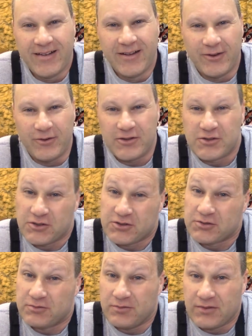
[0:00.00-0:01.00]
which
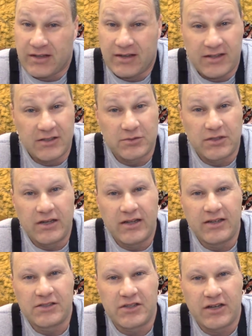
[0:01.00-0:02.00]
is, it is what it
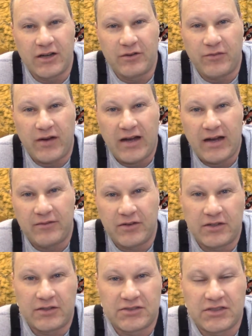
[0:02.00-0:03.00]
is, you know, $500,
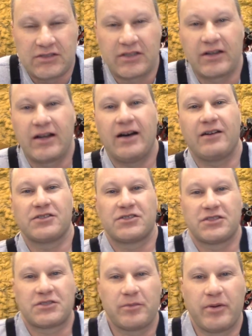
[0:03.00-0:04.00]
$600
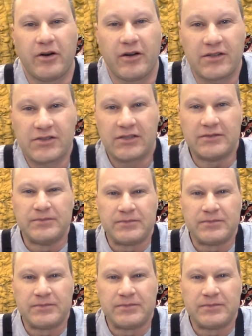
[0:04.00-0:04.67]
just in parts.